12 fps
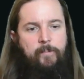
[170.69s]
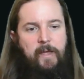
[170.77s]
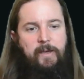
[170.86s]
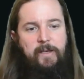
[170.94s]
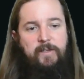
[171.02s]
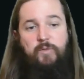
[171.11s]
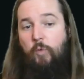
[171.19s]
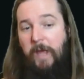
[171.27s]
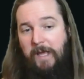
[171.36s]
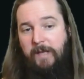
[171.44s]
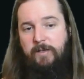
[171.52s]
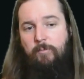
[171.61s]
It is
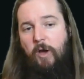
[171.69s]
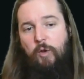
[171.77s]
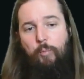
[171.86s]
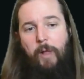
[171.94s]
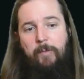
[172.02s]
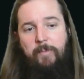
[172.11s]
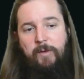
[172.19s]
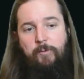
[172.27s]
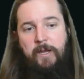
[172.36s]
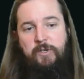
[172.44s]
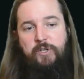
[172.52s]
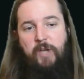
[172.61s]
weak to Mono Black
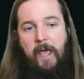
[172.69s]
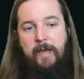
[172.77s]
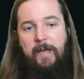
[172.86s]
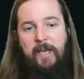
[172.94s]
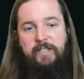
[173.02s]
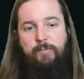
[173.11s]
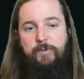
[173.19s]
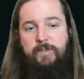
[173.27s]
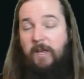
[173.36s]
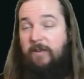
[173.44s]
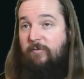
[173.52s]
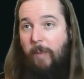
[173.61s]
Midrange and Esper
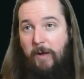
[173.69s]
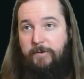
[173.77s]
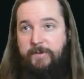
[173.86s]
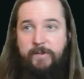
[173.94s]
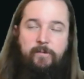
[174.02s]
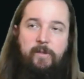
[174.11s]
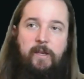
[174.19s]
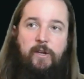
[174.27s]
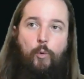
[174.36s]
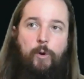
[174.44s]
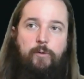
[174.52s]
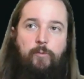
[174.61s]
Self-Bounce, the
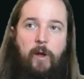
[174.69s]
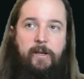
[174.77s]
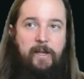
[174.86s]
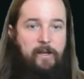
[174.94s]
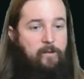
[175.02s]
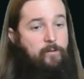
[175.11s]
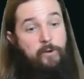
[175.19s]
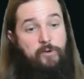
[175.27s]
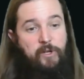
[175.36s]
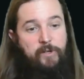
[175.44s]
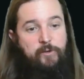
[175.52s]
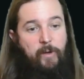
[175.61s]
Nowhere to Run getting through your
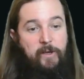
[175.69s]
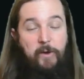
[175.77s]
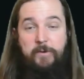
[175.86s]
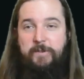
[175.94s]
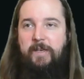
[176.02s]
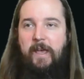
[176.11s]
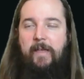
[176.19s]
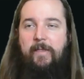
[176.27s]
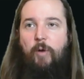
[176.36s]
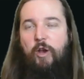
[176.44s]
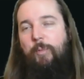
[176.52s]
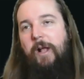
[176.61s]
Sheltered by Ghosts, and the
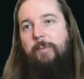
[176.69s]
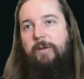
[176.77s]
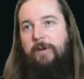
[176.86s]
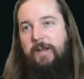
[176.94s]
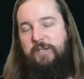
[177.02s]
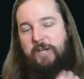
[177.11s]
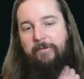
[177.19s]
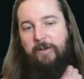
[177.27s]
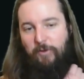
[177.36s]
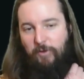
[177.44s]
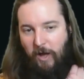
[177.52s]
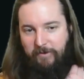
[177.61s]
Mono Black Midrange having
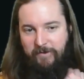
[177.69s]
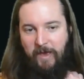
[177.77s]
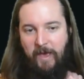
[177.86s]
a lot of